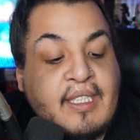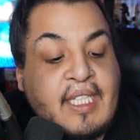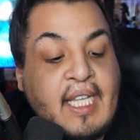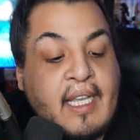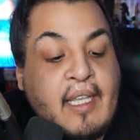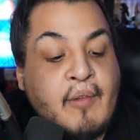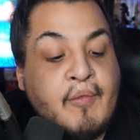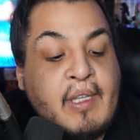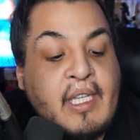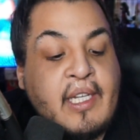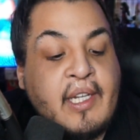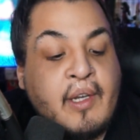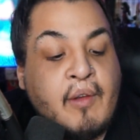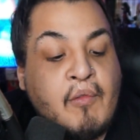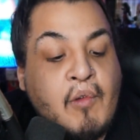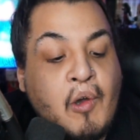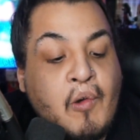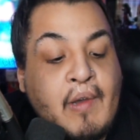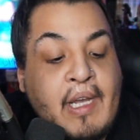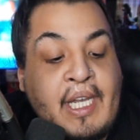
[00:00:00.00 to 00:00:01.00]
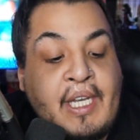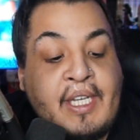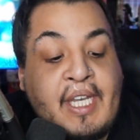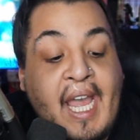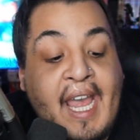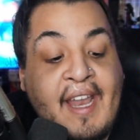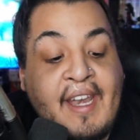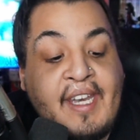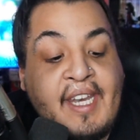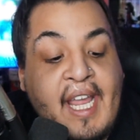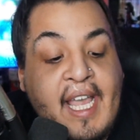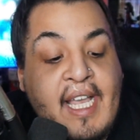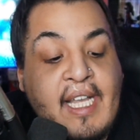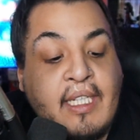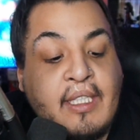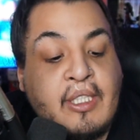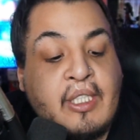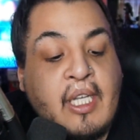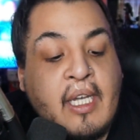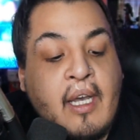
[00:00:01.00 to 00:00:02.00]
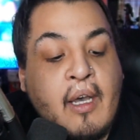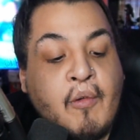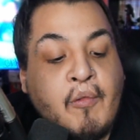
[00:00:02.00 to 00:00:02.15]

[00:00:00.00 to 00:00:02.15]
second week in a row in 10 days